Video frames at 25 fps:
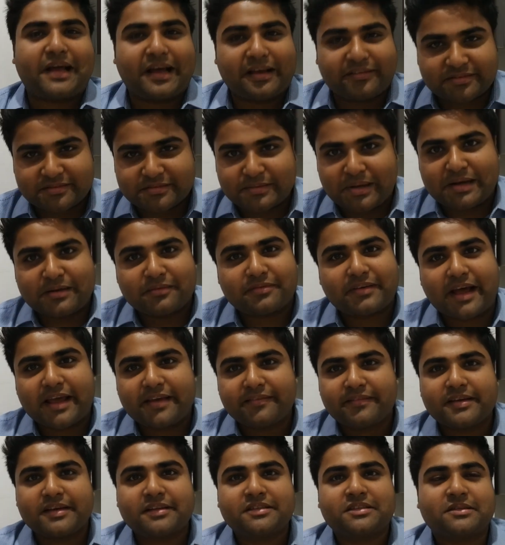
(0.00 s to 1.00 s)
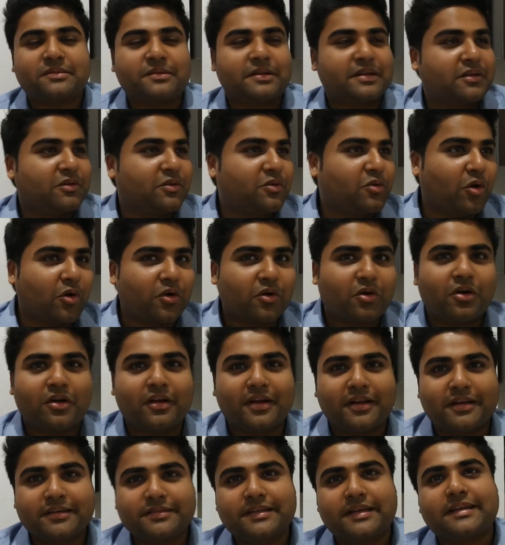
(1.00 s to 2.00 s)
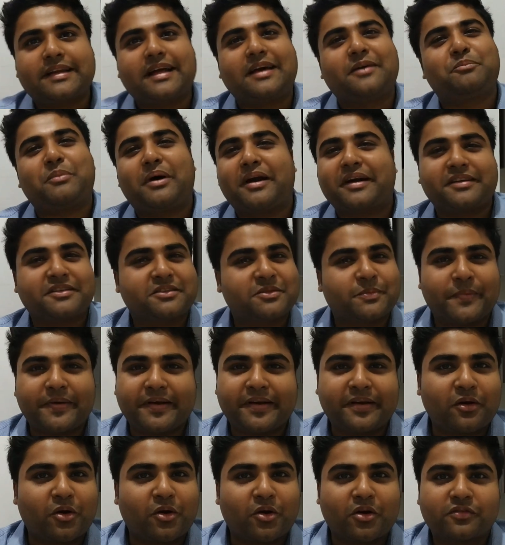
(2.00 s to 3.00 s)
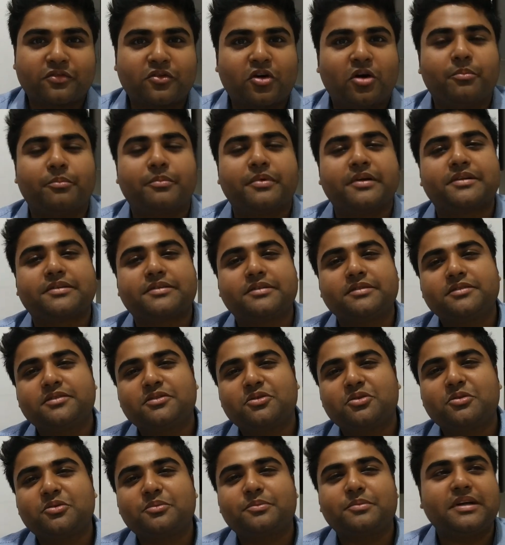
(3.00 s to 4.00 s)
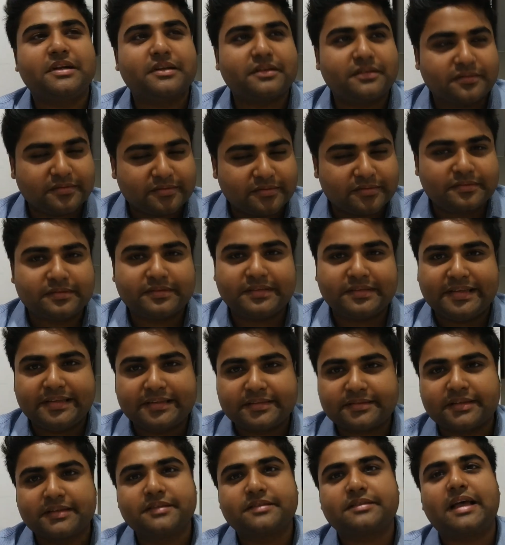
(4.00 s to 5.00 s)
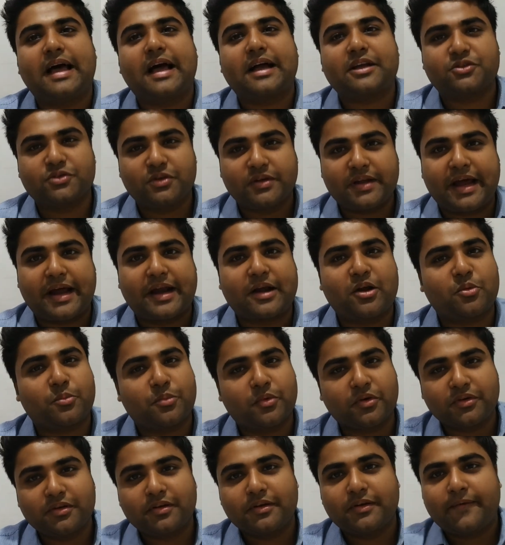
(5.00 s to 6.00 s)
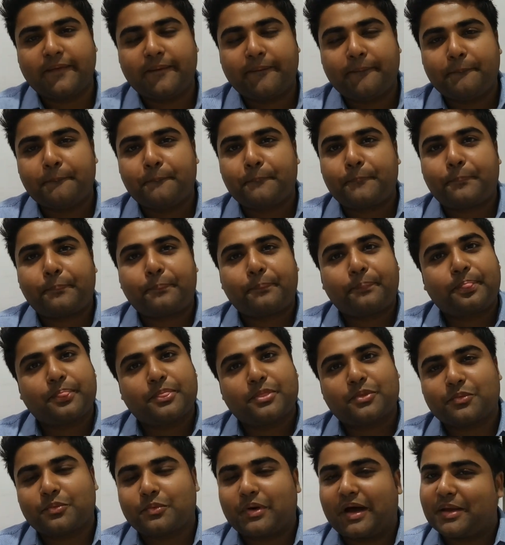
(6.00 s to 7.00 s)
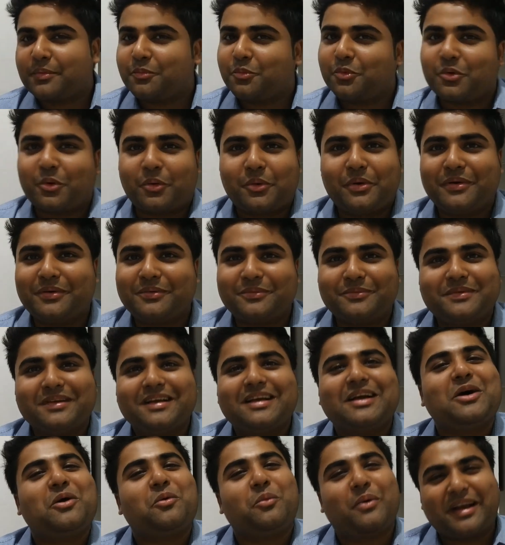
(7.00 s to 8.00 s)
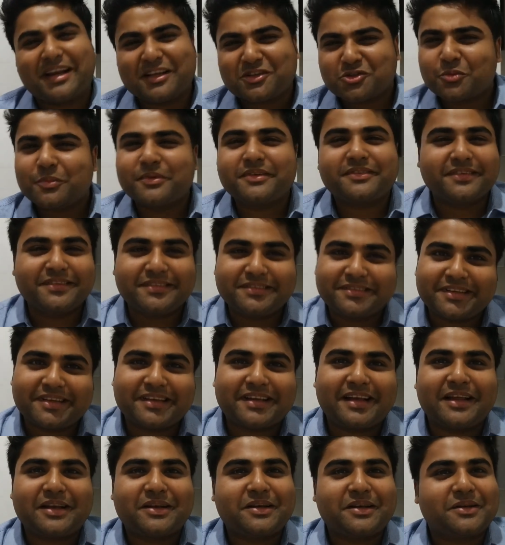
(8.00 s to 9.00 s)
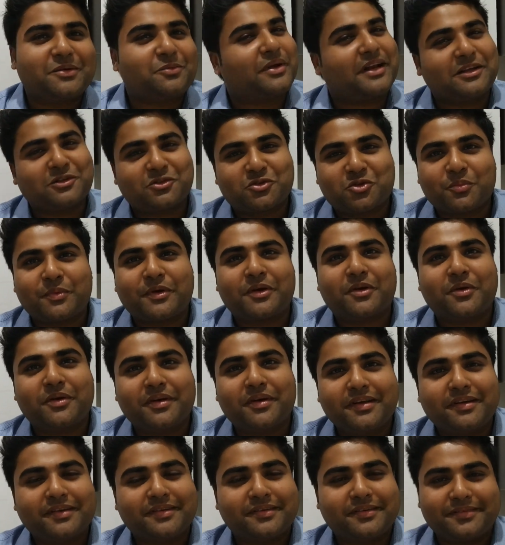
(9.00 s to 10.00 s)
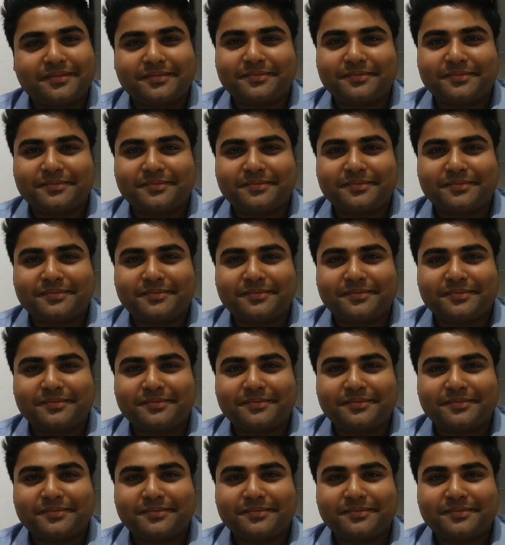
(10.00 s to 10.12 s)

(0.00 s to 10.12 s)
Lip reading: I've spent 5 years in a law college and I've participated in a lot of competitions. So these things actually add up. So I would one has to be sincere and one has to be good.